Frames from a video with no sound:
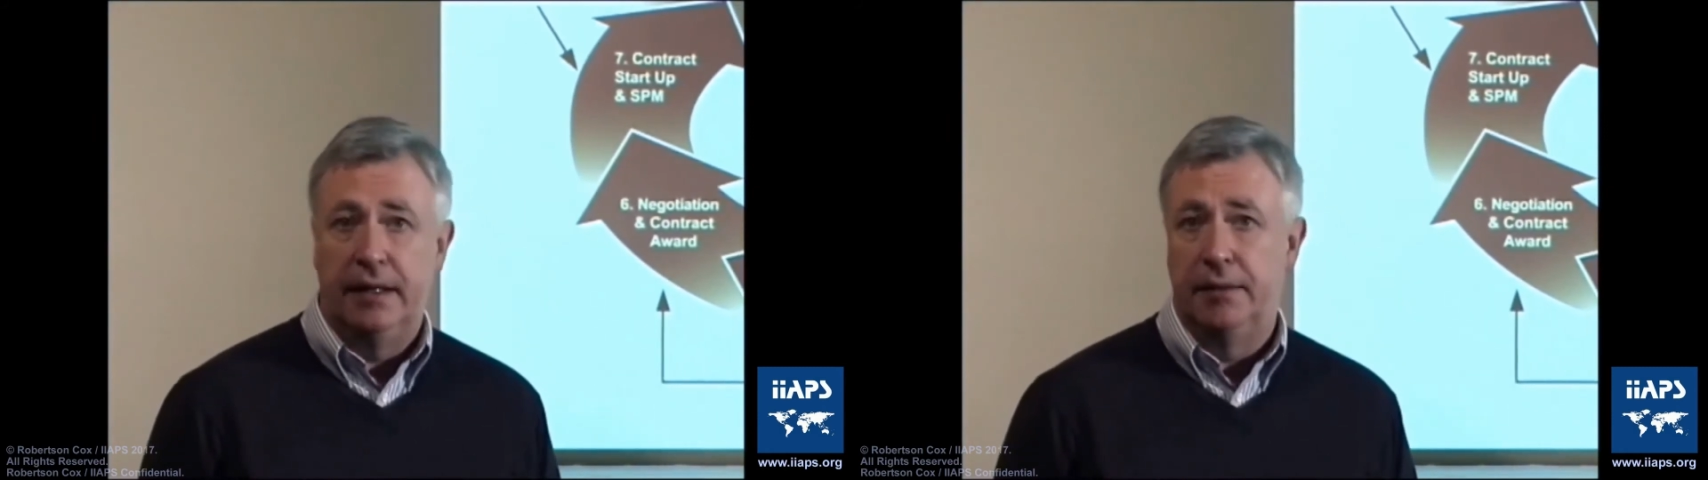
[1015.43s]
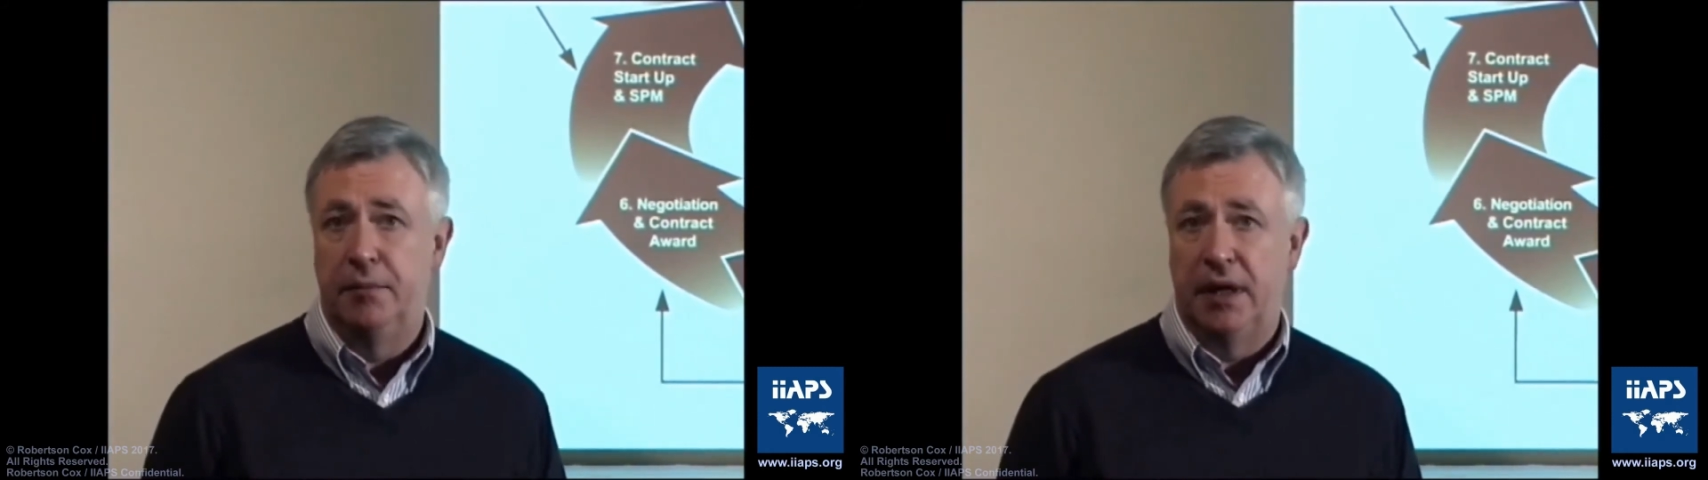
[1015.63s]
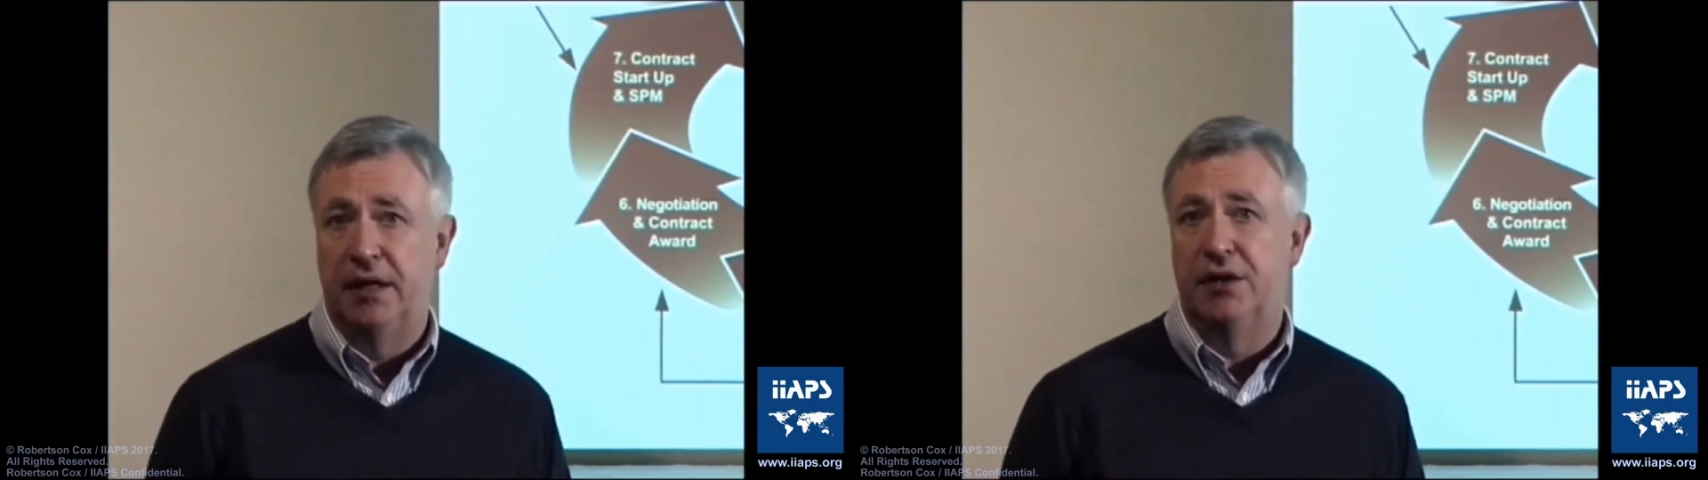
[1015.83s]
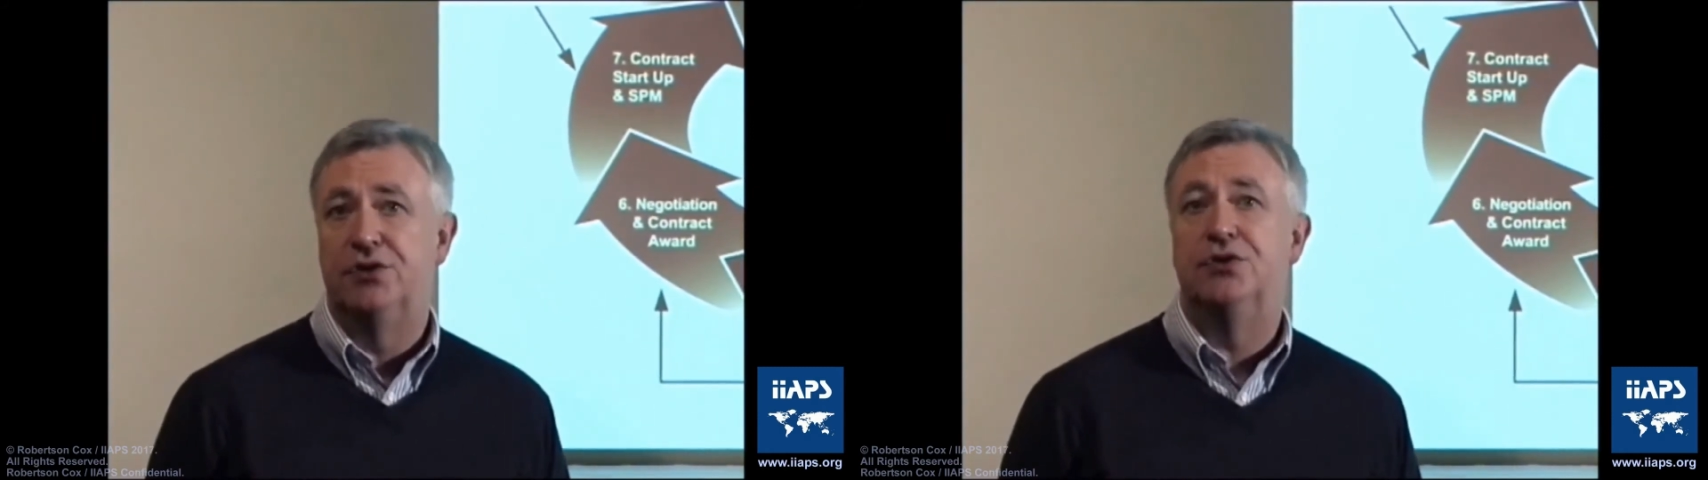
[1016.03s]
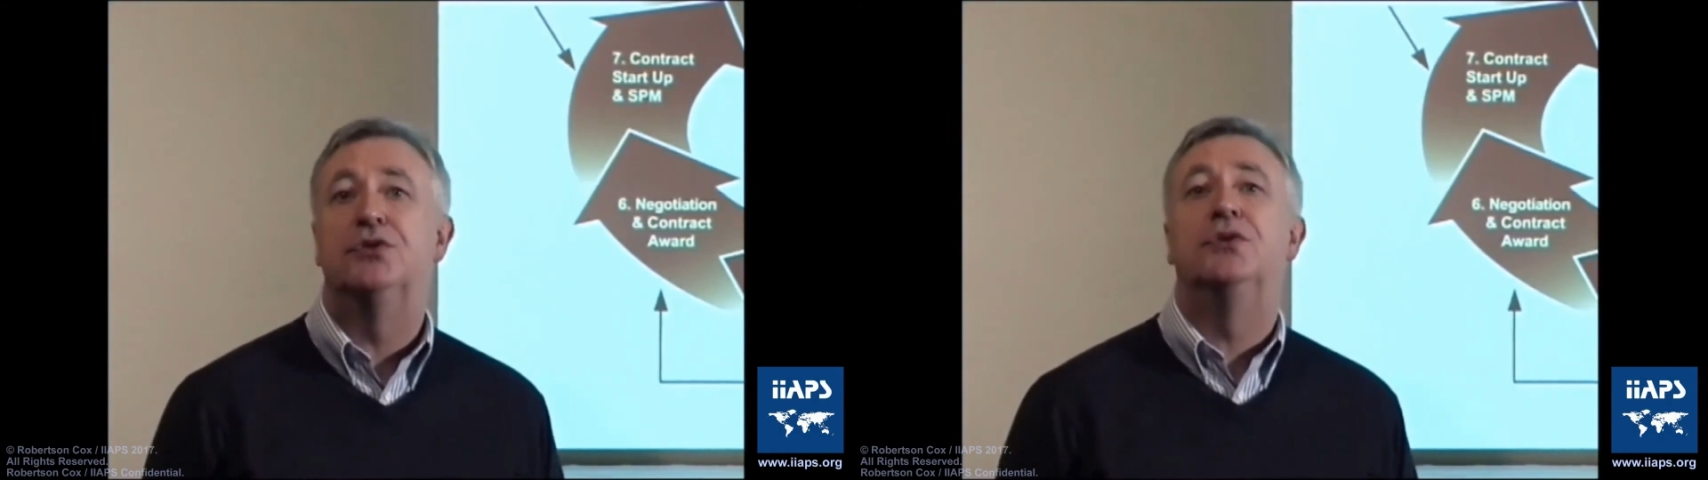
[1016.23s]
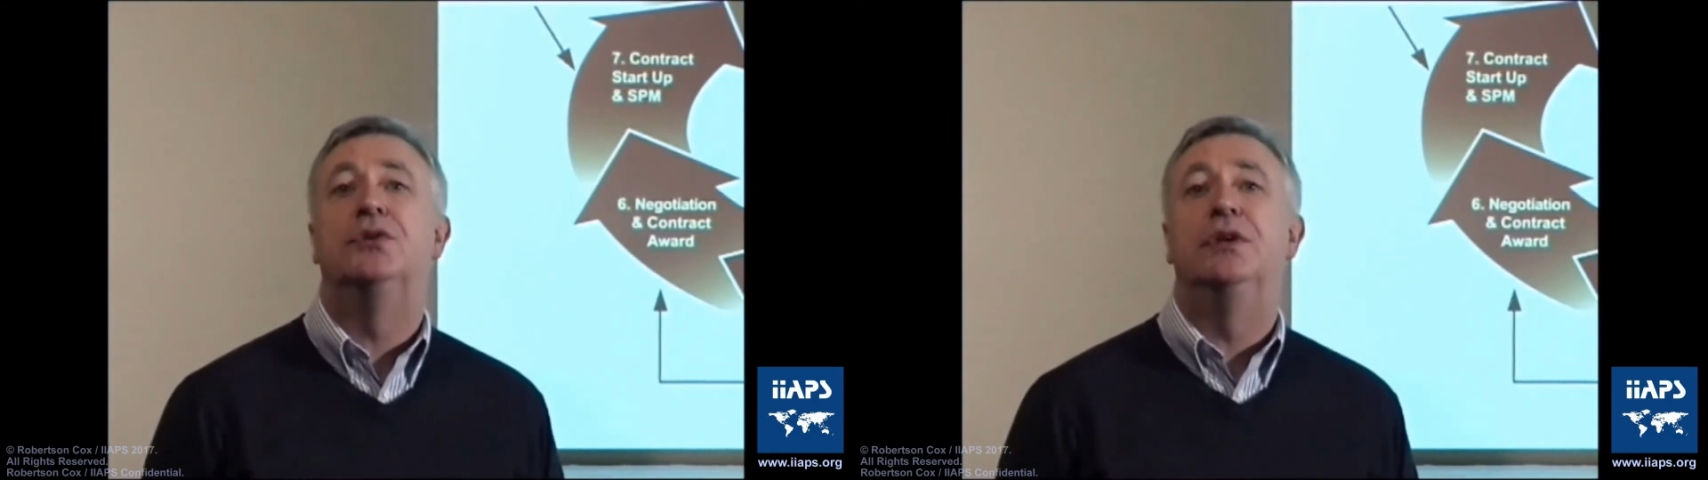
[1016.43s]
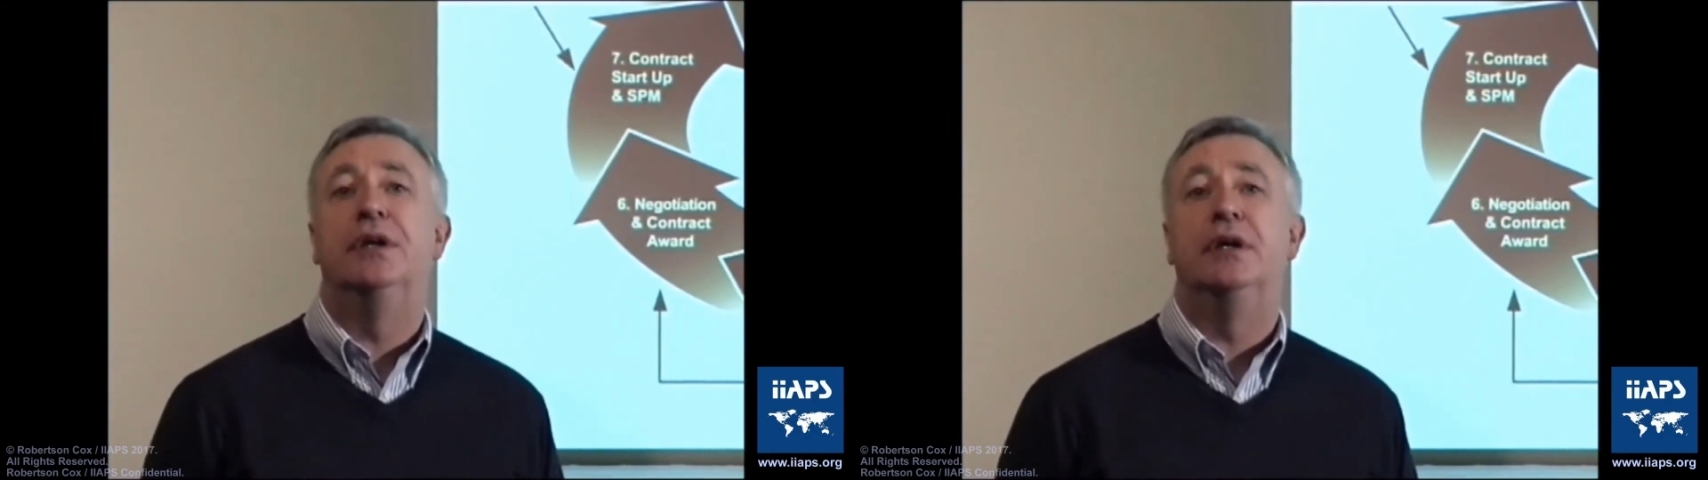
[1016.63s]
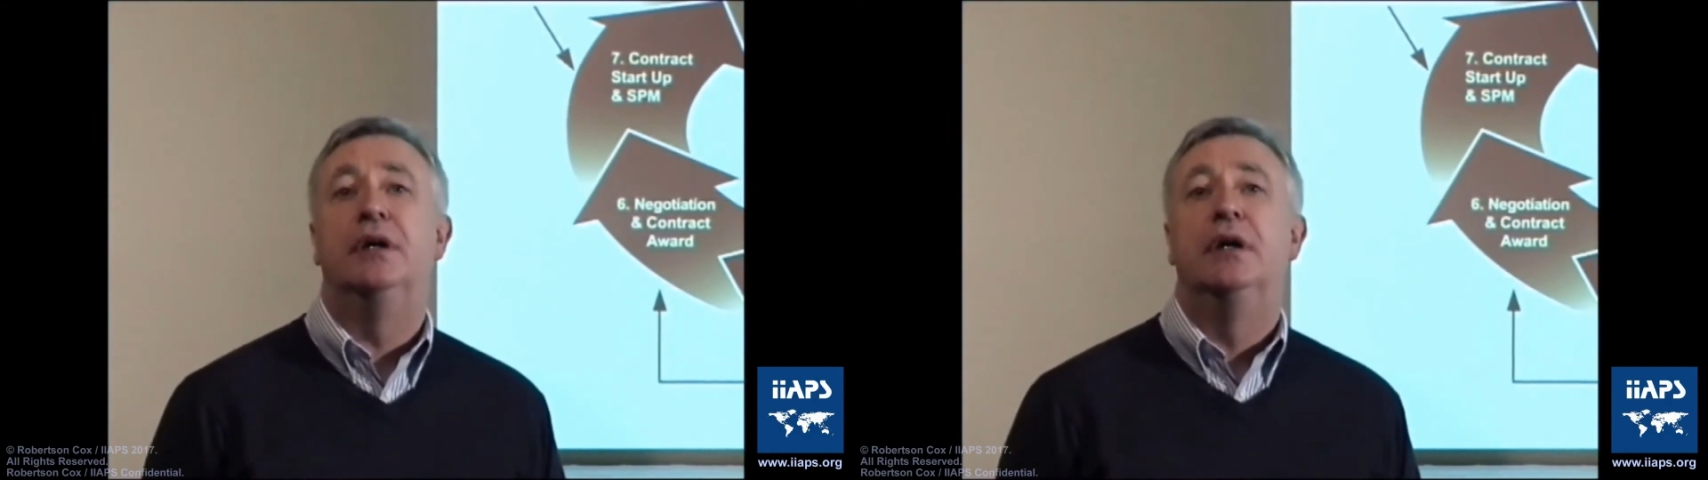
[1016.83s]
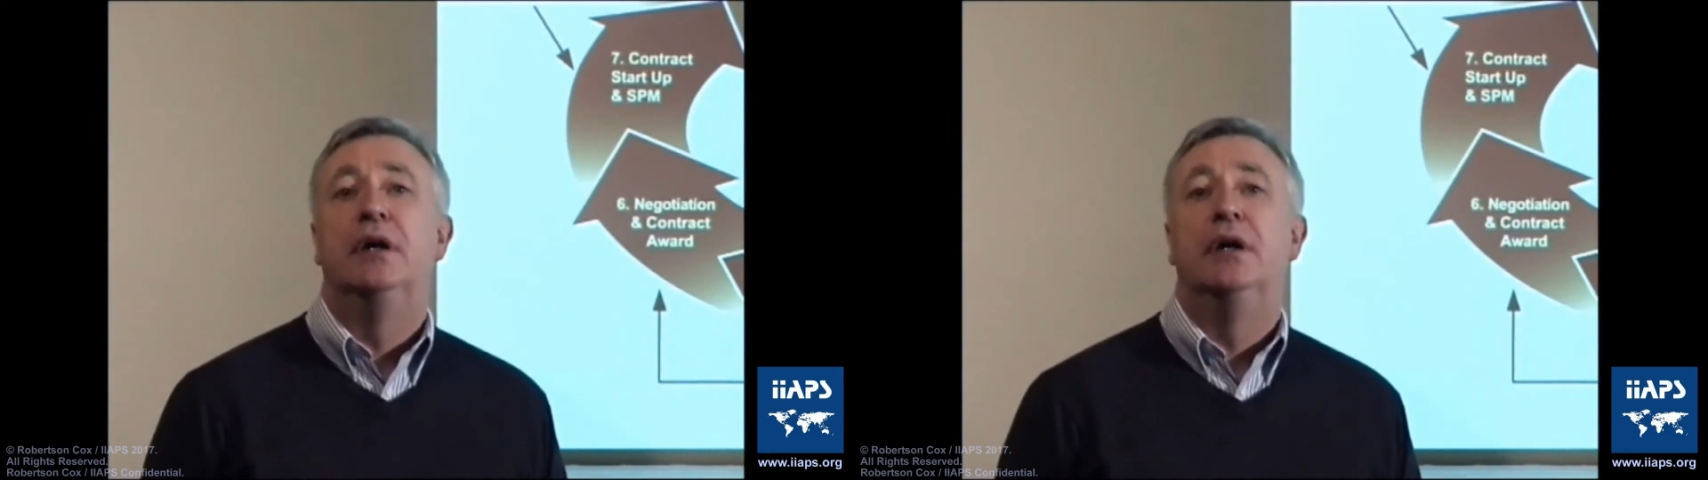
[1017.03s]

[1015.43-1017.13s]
and manage the